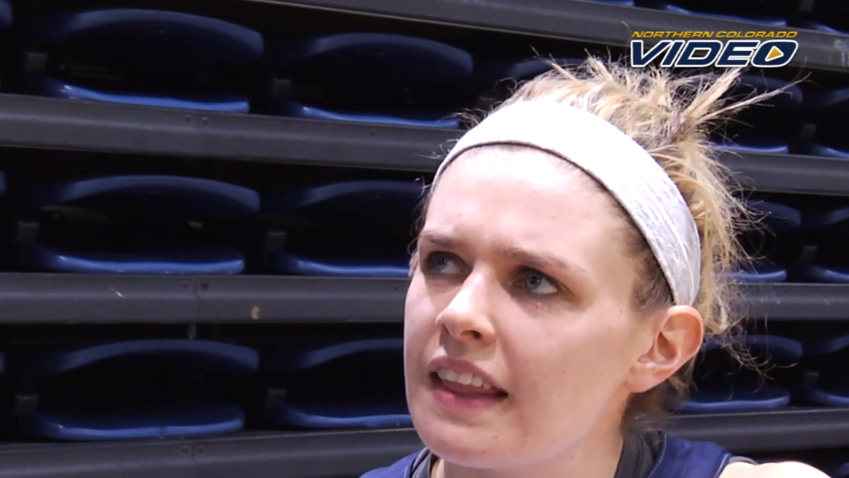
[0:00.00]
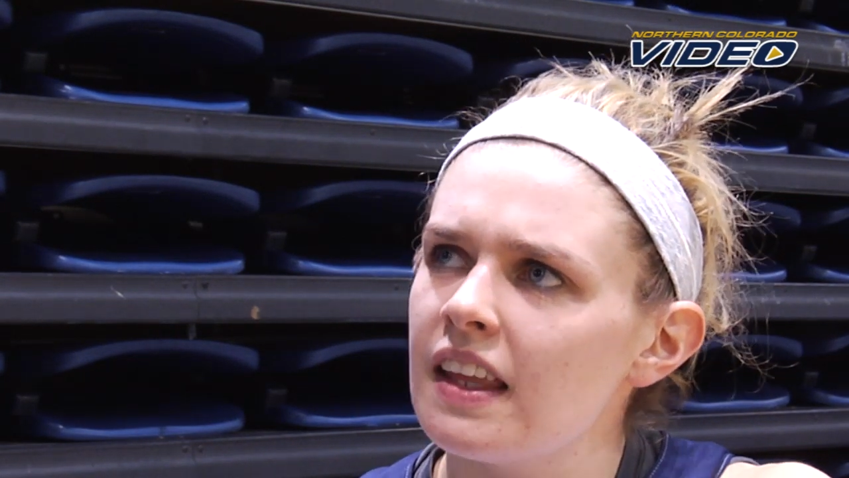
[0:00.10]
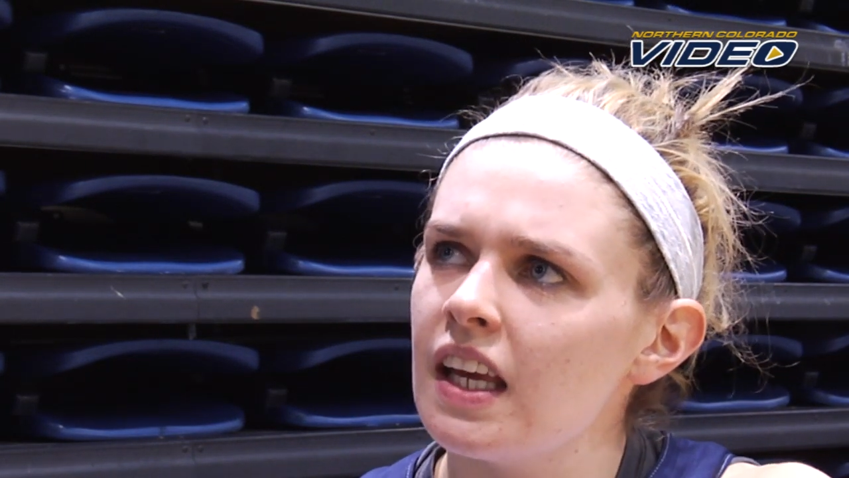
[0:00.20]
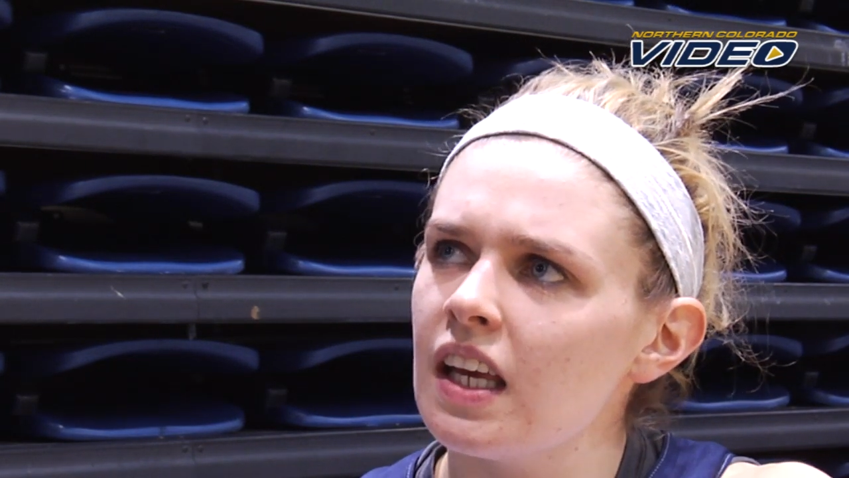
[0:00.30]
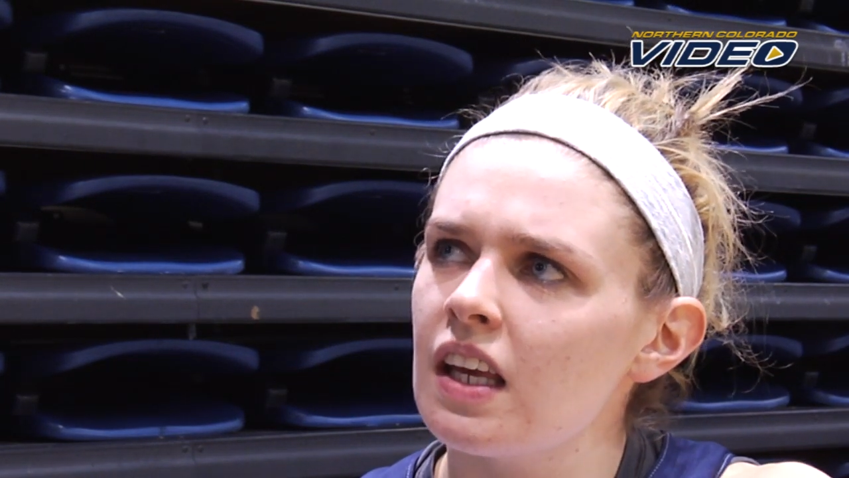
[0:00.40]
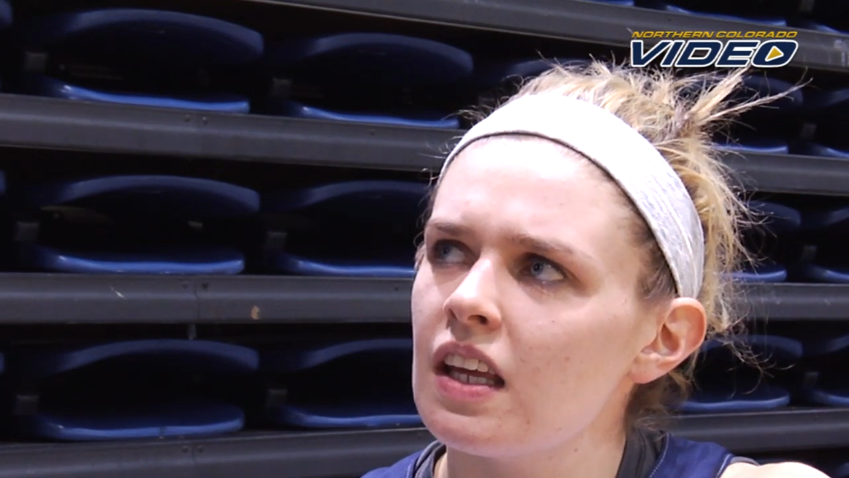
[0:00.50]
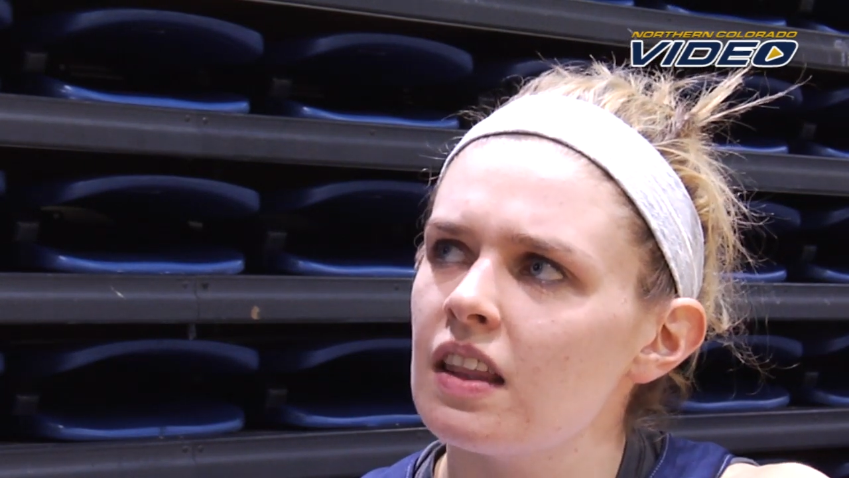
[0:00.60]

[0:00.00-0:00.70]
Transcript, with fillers: think